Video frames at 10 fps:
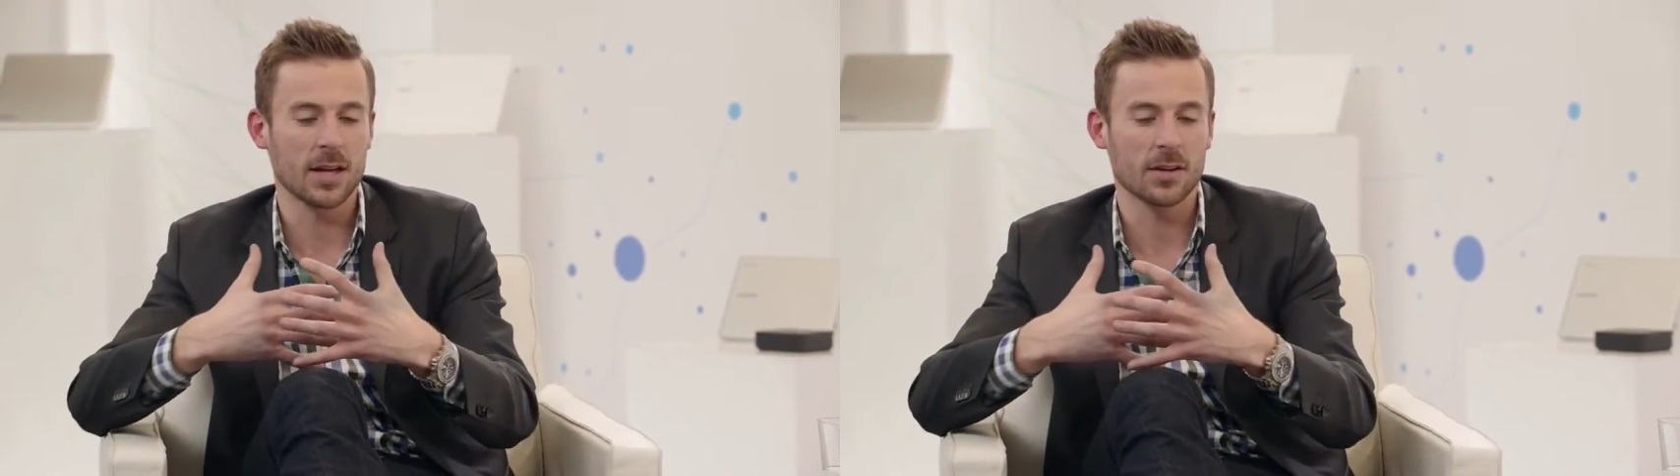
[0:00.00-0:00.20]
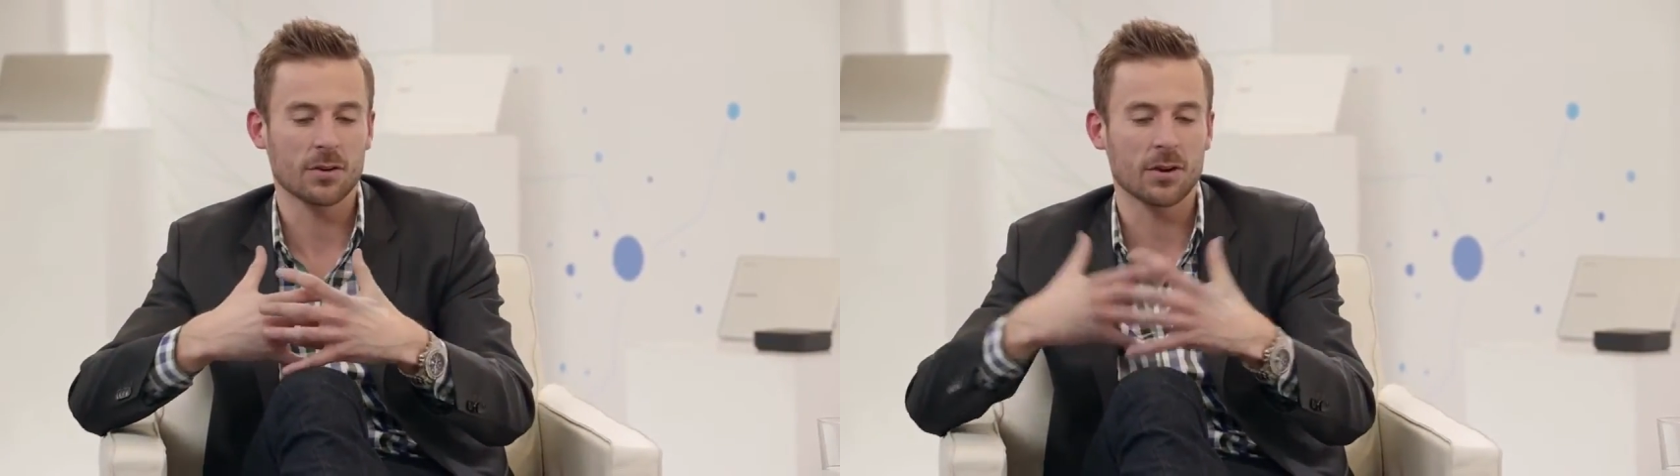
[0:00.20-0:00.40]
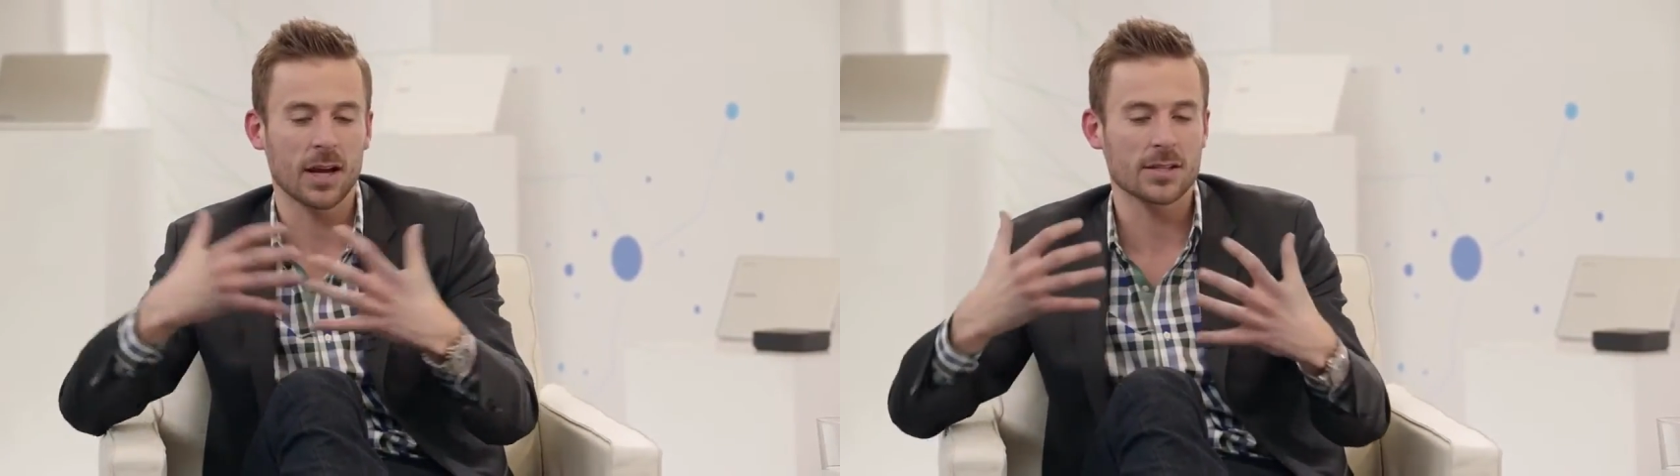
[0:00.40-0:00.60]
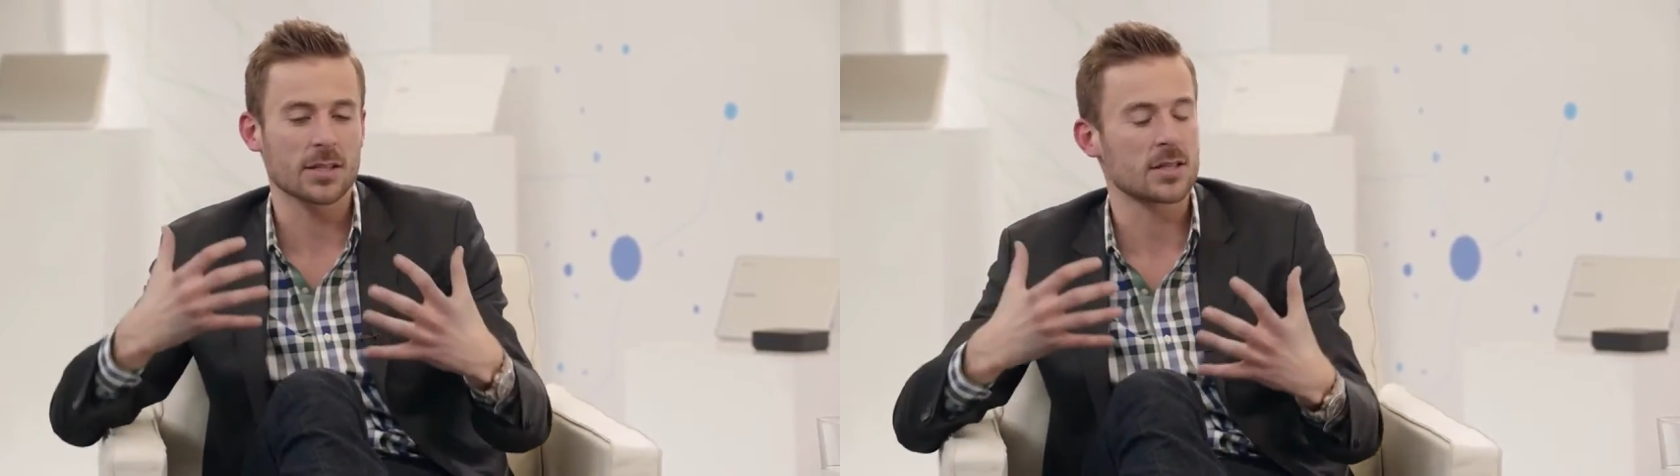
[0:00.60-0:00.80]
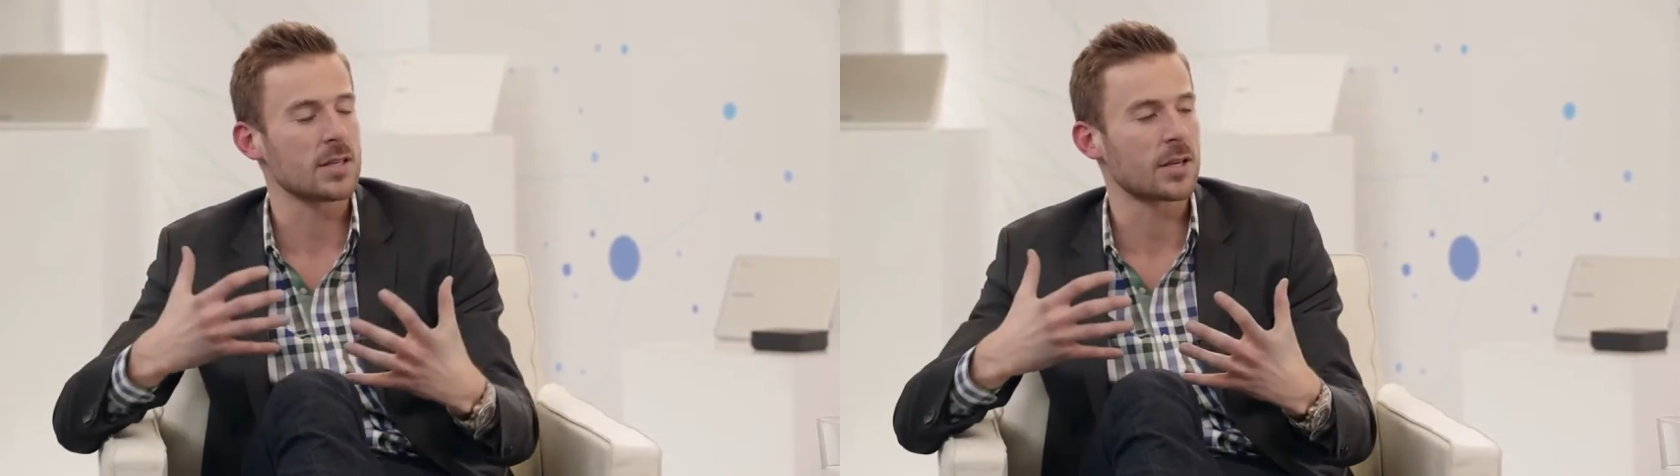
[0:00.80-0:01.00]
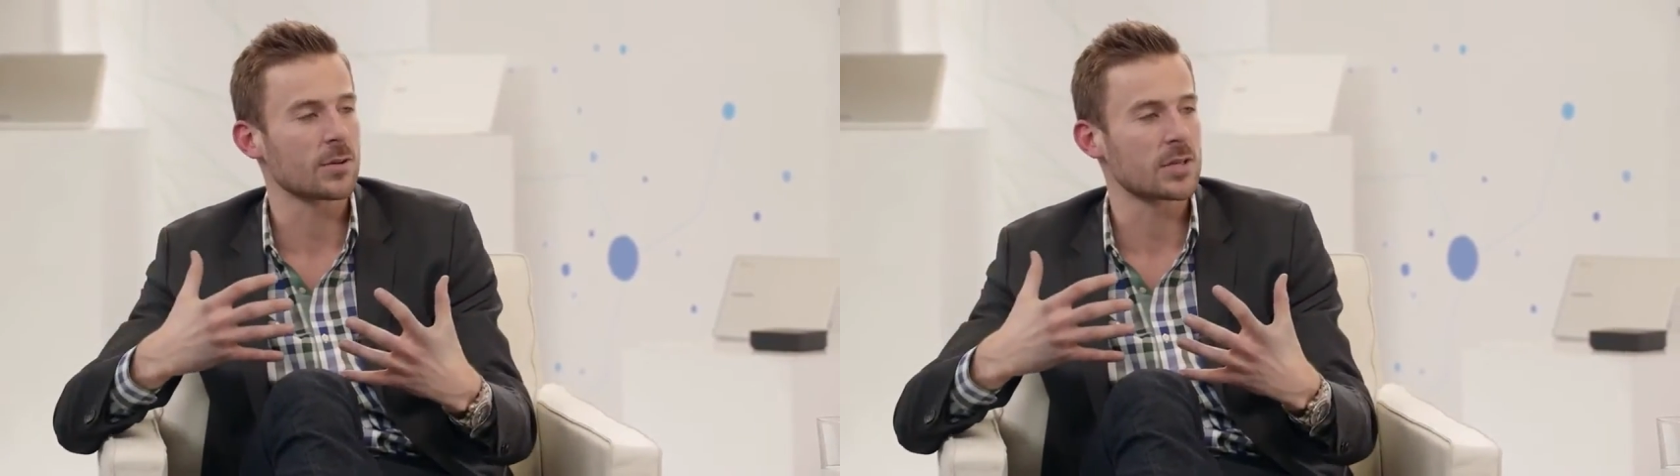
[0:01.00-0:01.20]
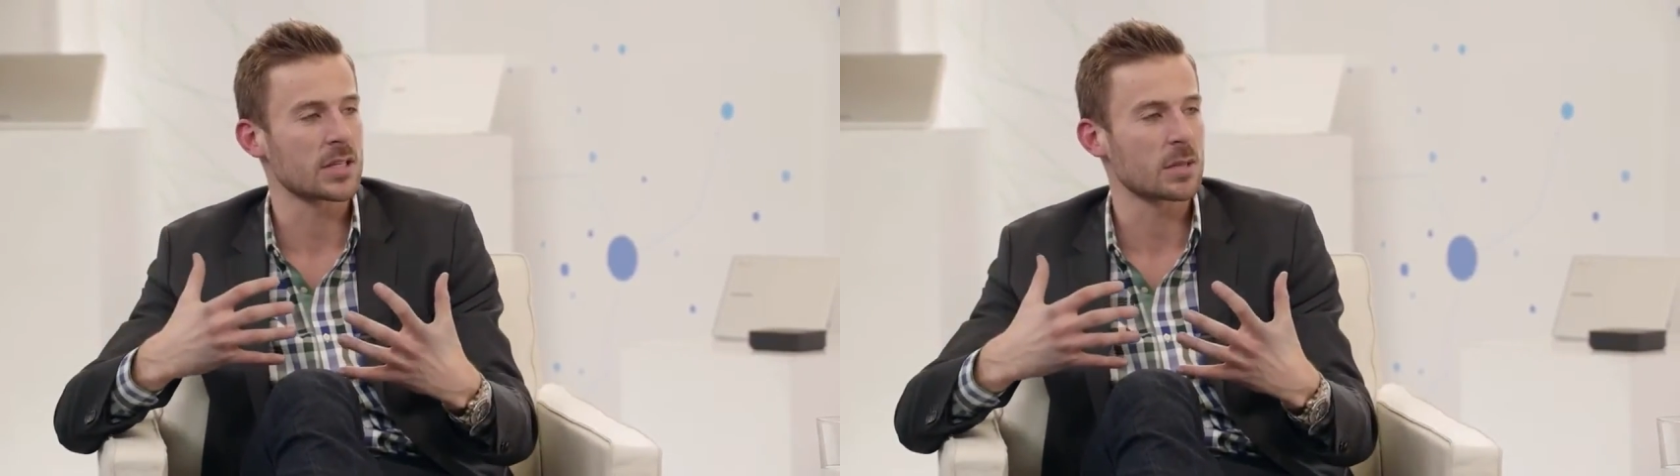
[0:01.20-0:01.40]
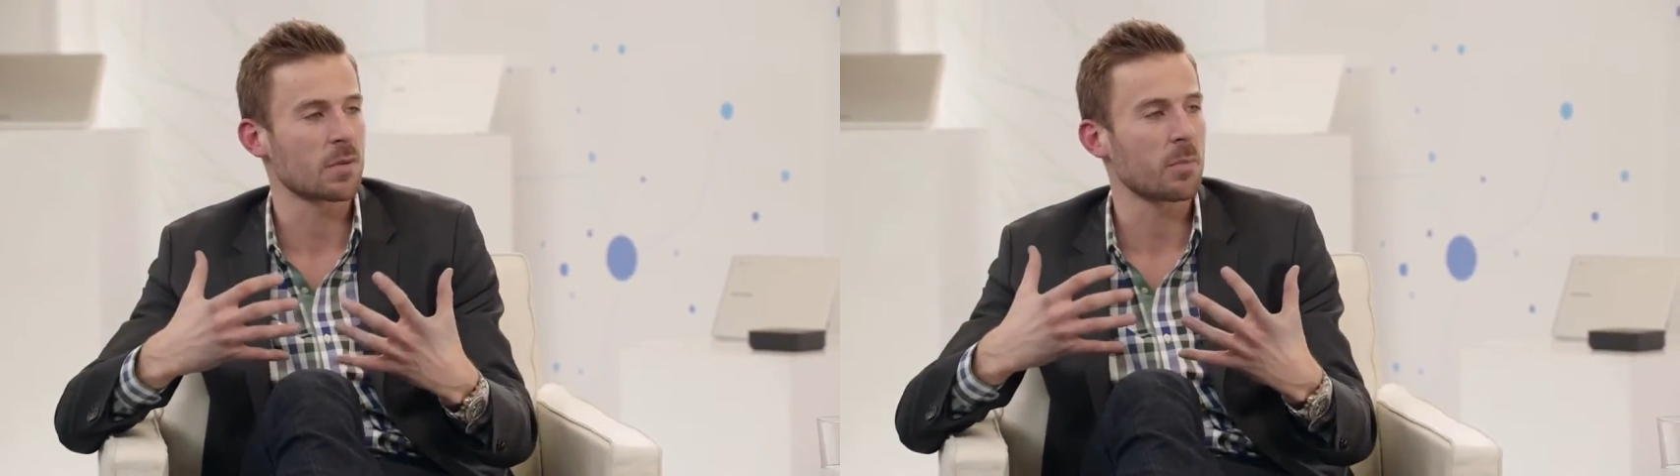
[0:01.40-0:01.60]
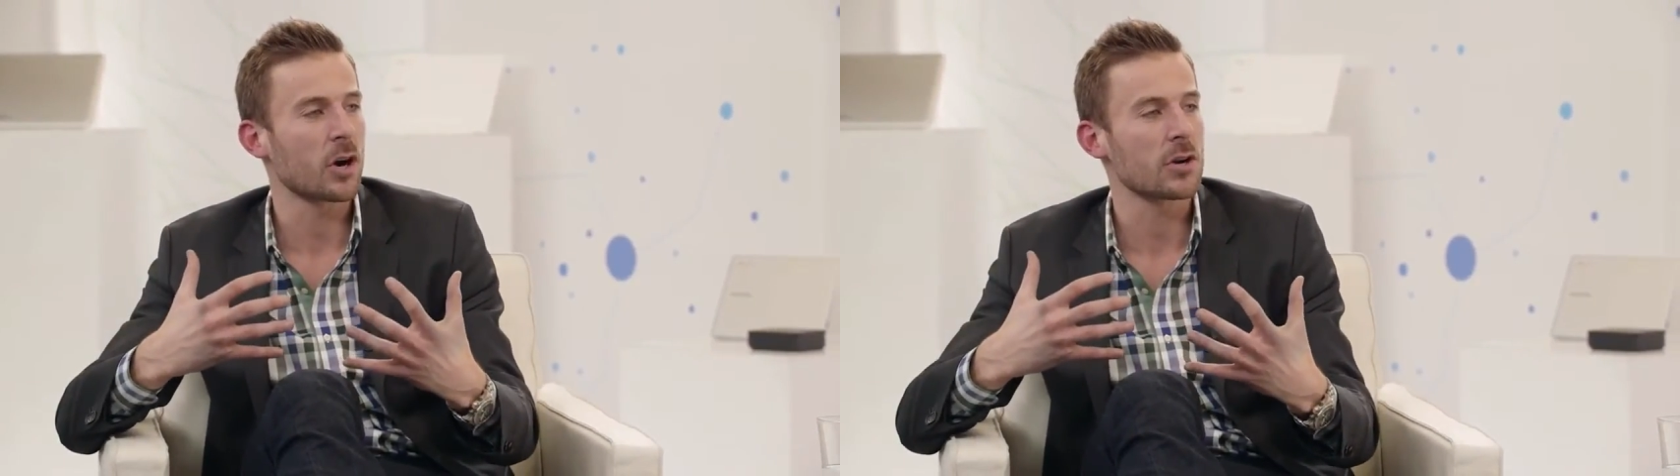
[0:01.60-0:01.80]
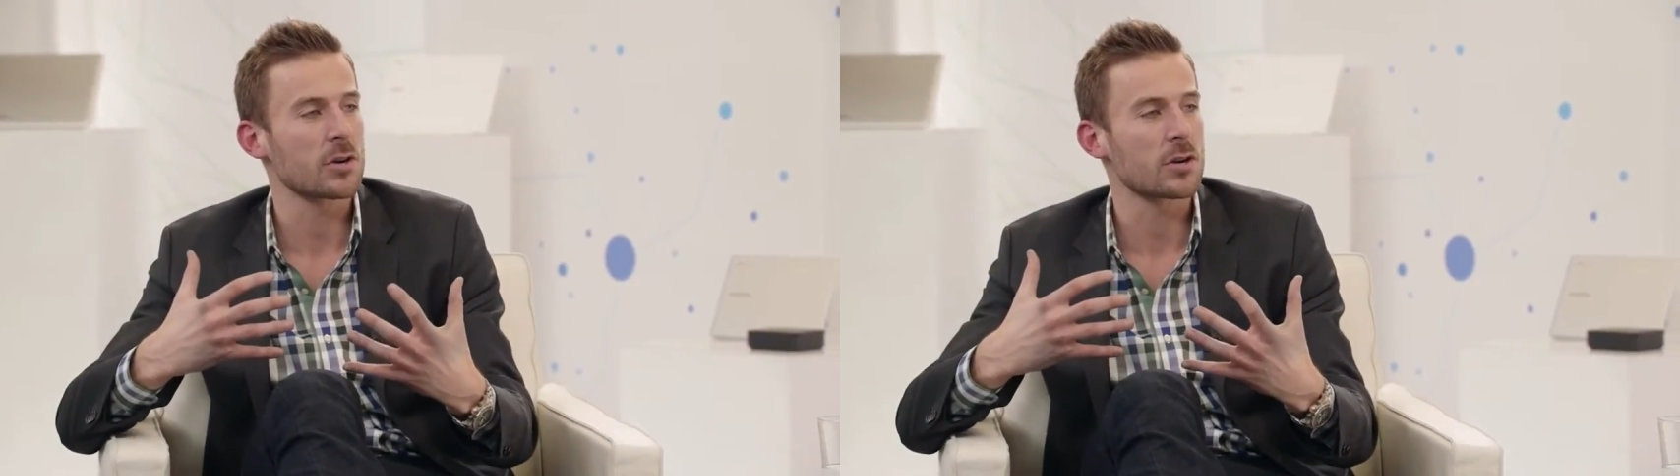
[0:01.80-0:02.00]
it creates this ecosystem of
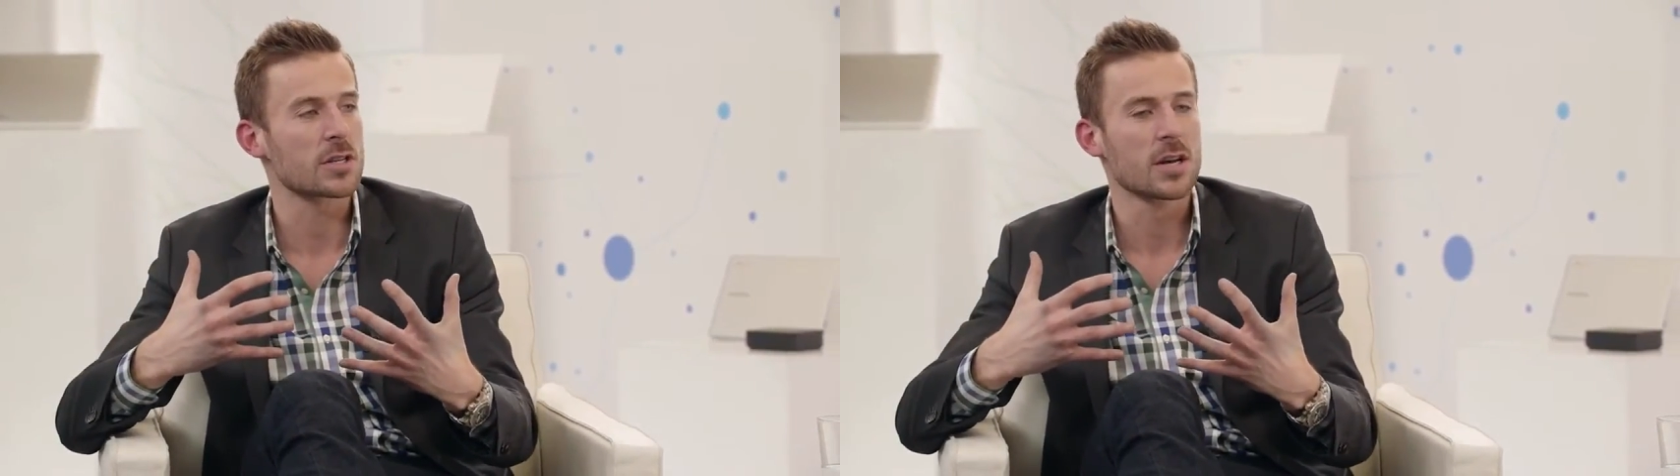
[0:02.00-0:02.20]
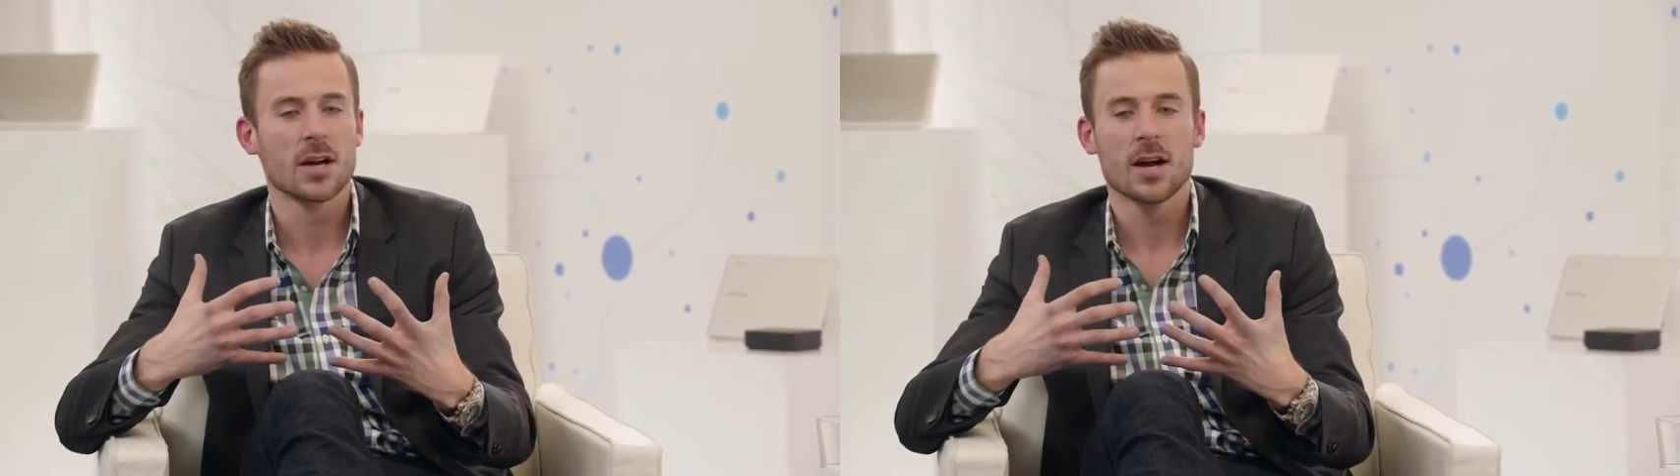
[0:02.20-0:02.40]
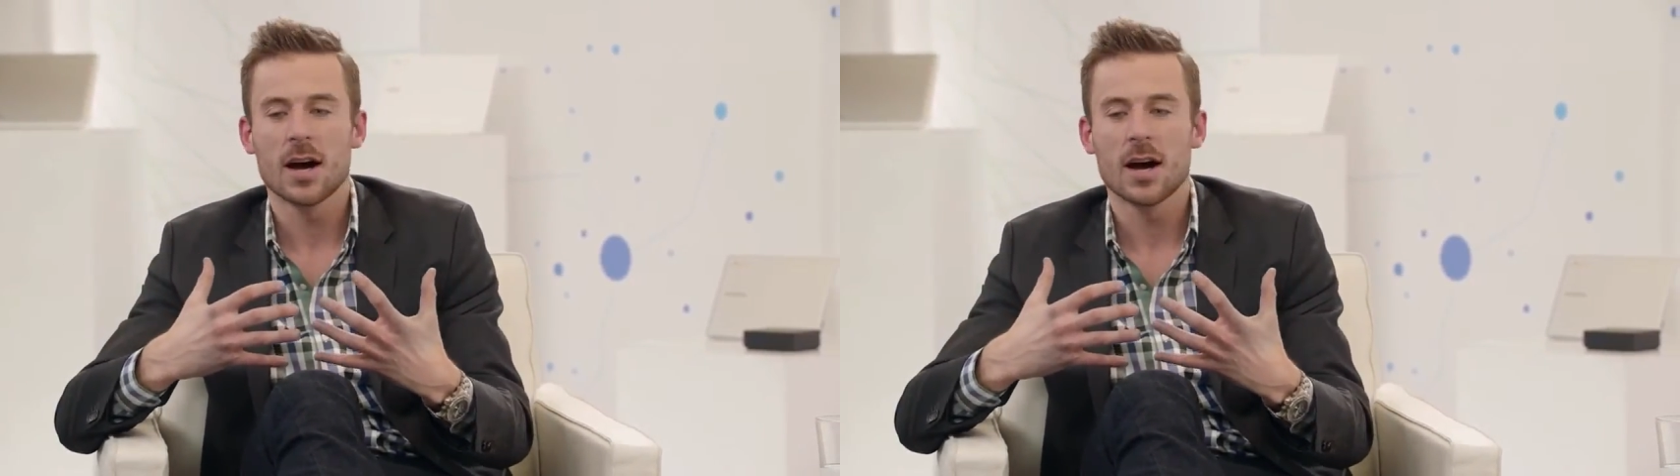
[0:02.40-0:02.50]
partners